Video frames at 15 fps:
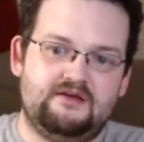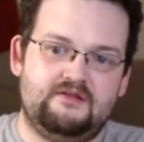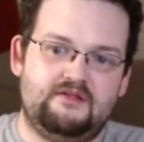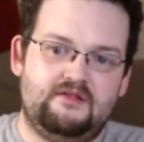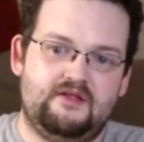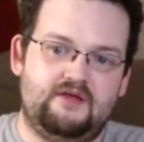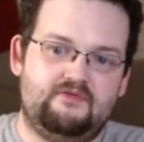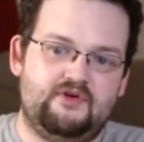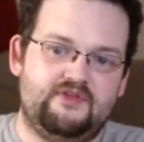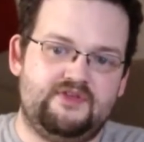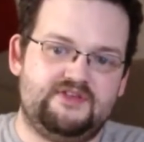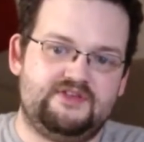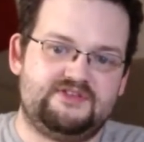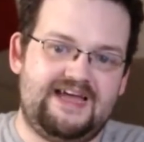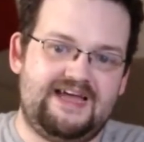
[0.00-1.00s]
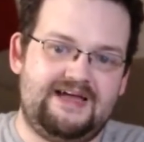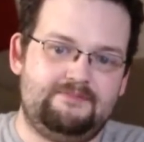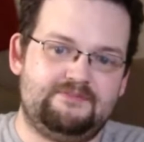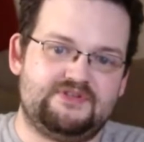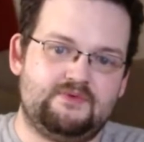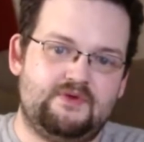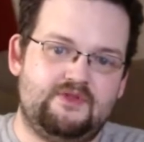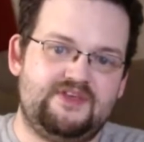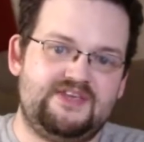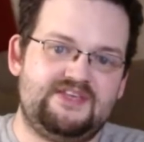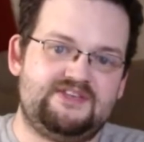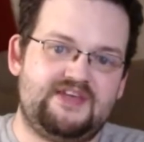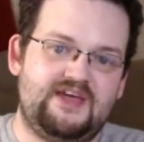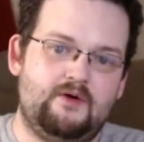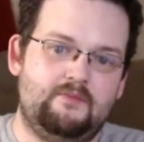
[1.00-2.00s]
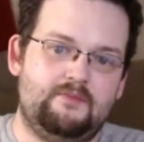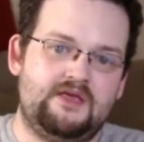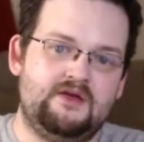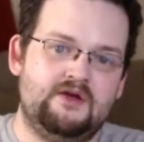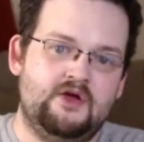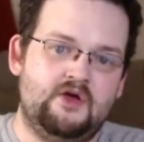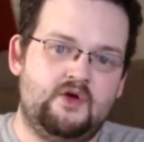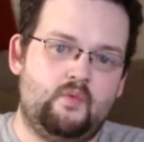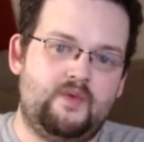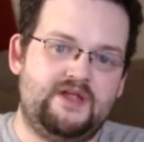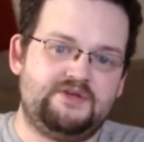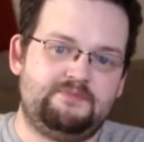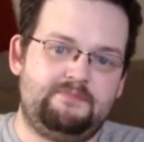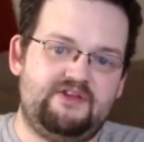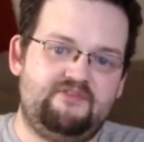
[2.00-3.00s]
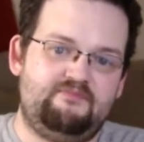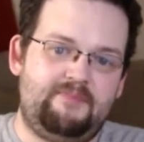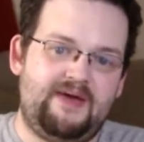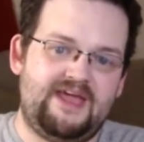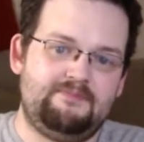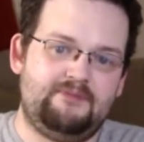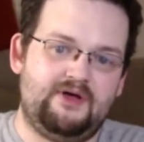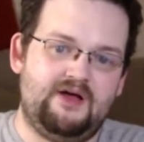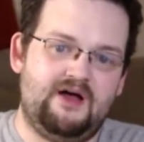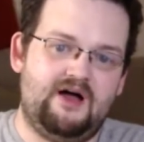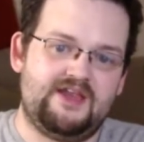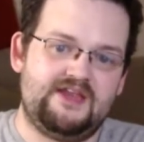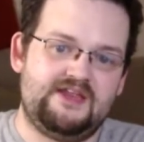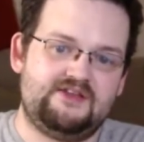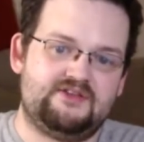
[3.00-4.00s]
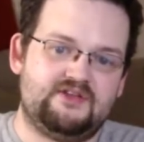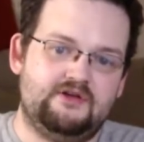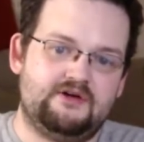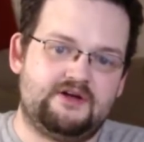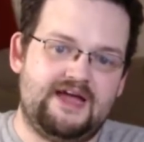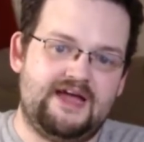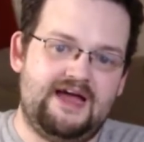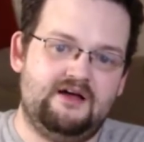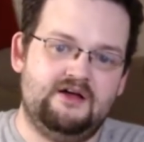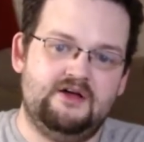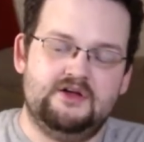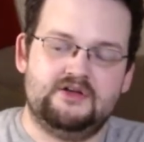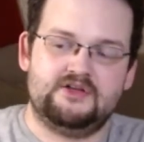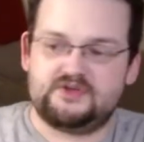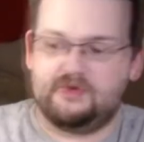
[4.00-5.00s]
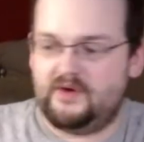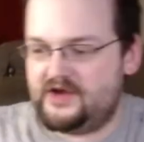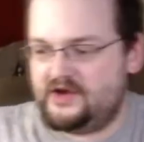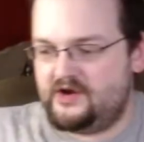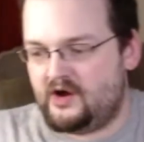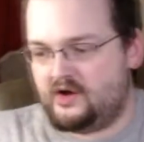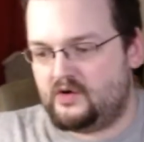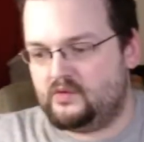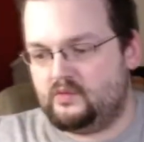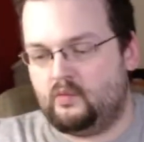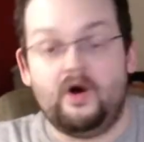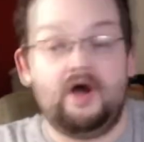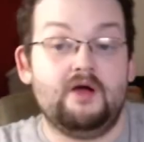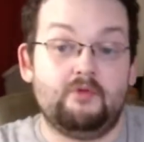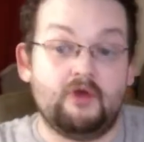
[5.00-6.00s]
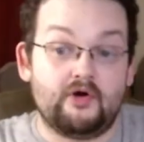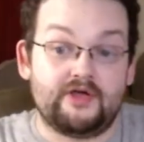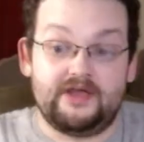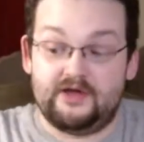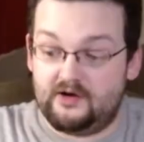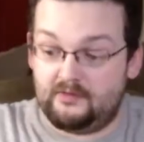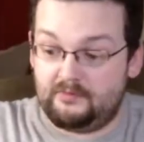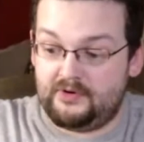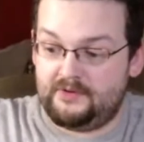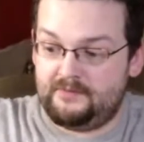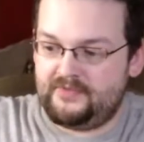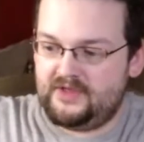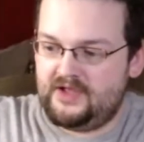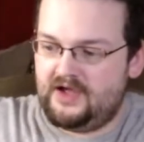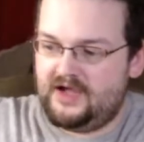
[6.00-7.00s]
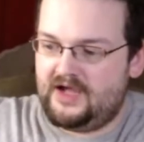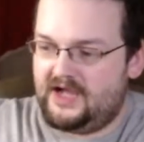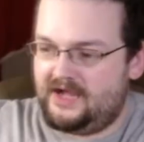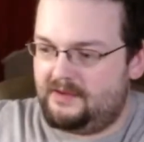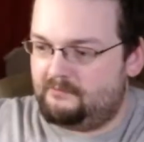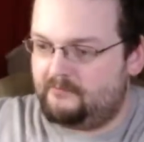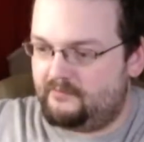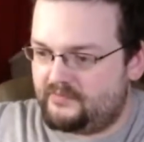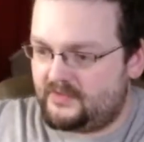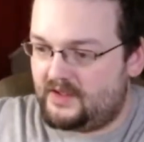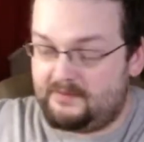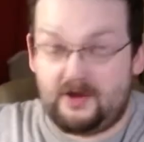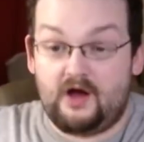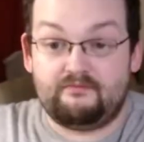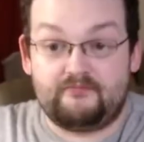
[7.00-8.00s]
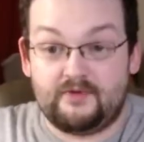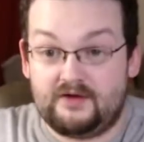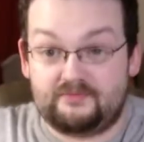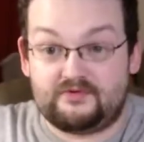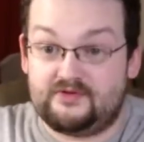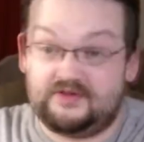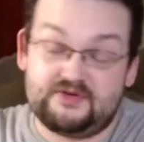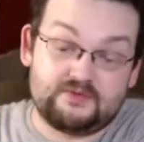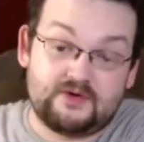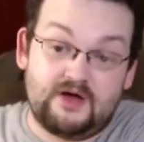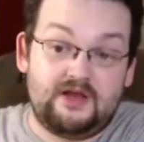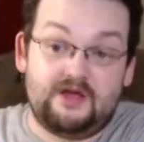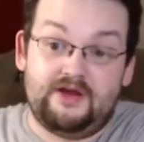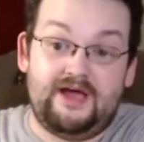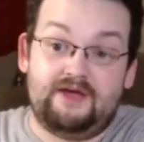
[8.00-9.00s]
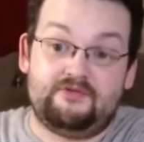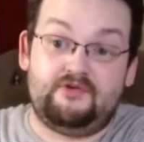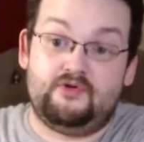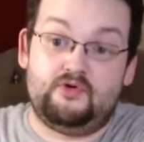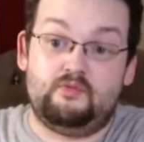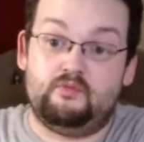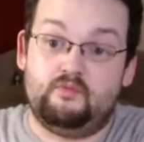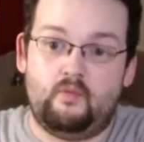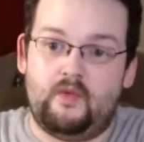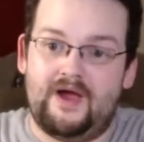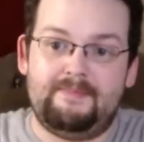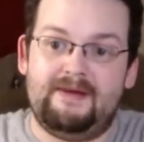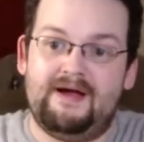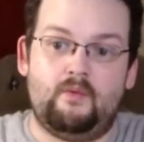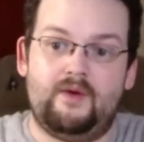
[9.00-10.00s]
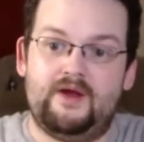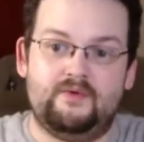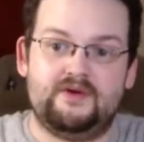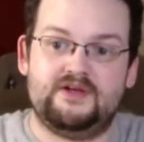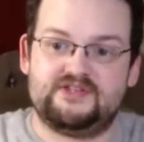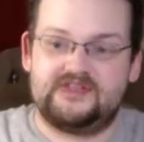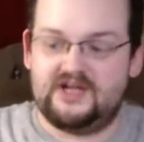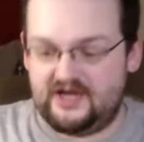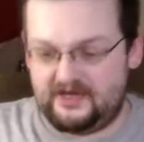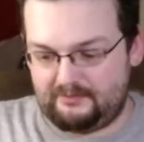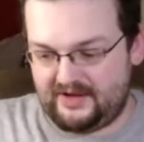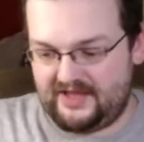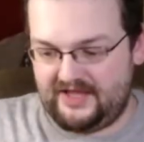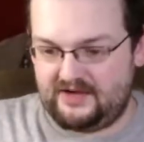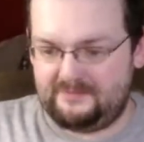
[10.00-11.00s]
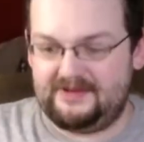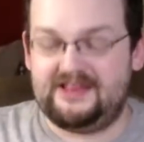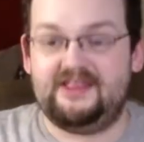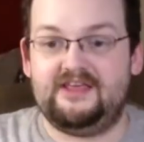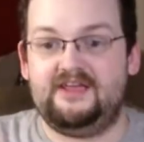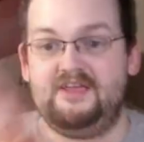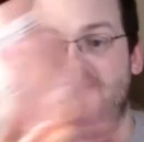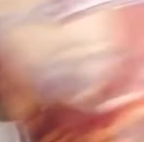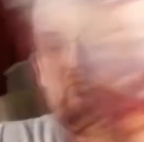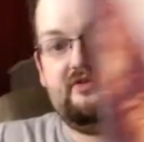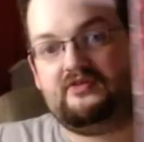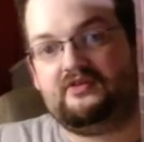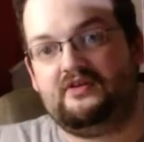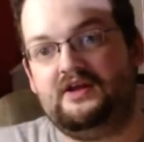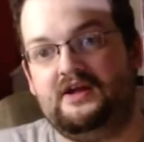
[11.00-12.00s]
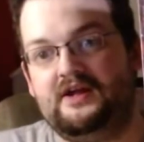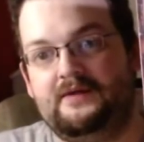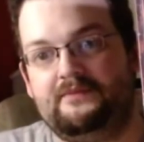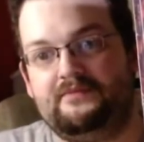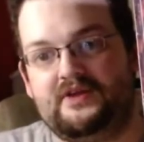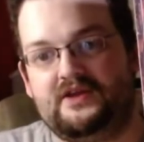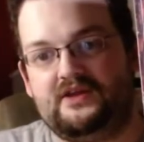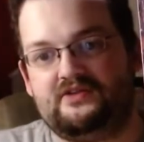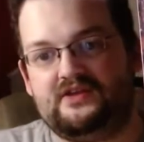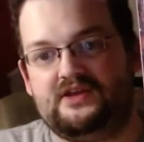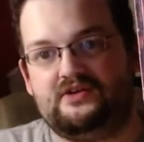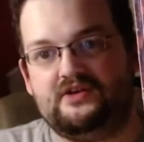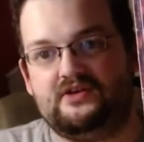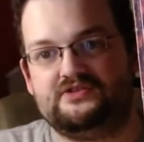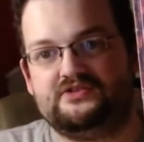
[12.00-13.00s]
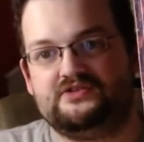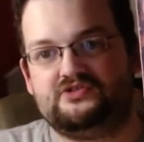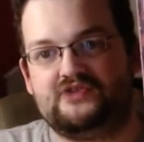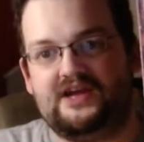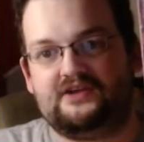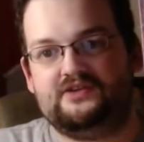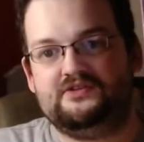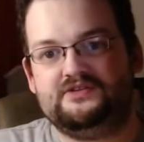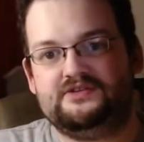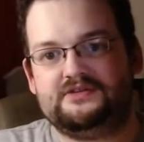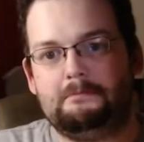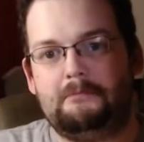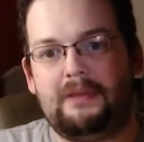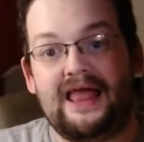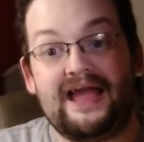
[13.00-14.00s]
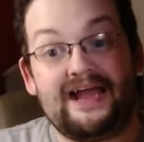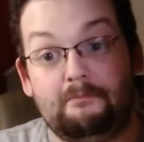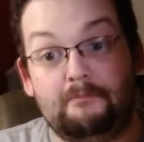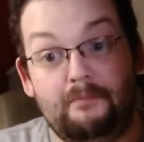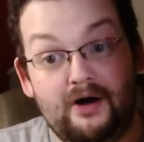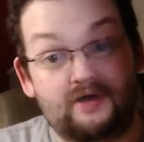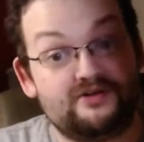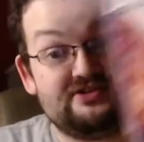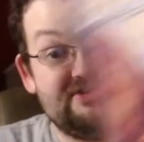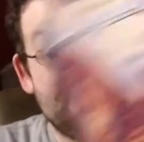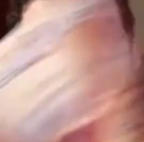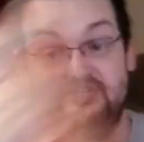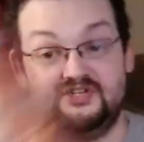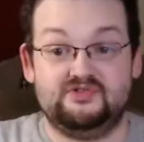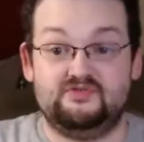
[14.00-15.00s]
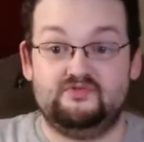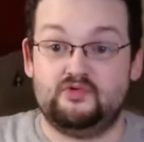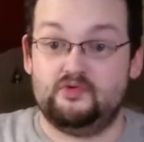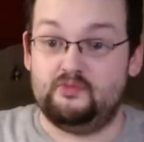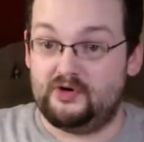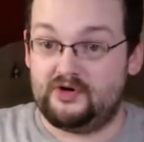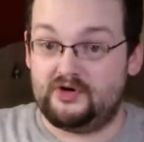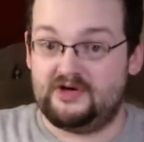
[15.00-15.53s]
I've got these tabs. Well, these tell me which bit of paper I need to look at so I know what I'm looking up. I mean, this is what I learned how to do way back when I started playing. I mean, this is the Dungeons and Dragons Black Box Edition rulebook.